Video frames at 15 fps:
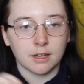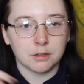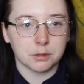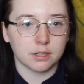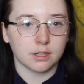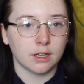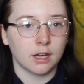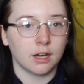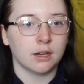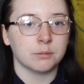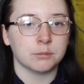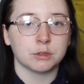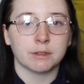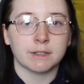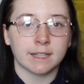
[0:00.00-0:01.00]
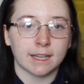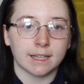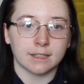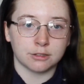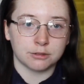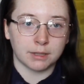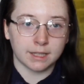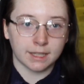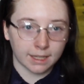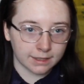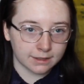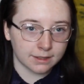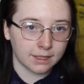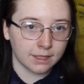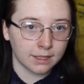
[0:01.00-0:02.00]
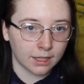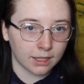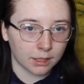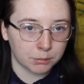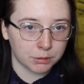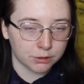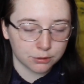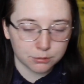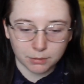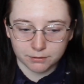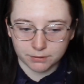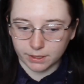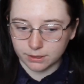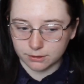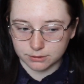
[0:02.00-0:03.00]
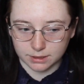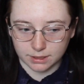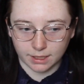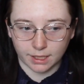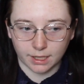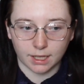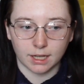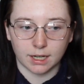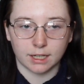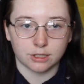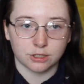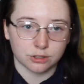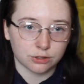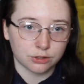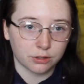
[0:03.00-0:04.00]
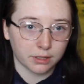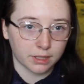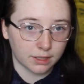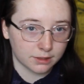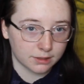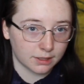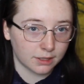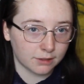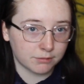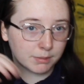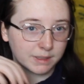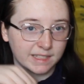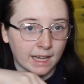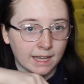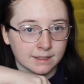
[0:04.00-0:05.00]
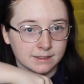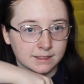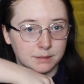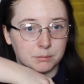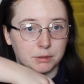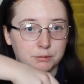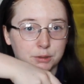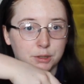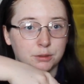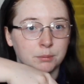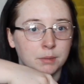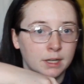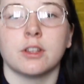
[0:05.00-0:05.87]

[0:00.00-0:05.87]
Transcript: in 2018, and I put all my vinyls in here and I just store it underneath my desk in my room.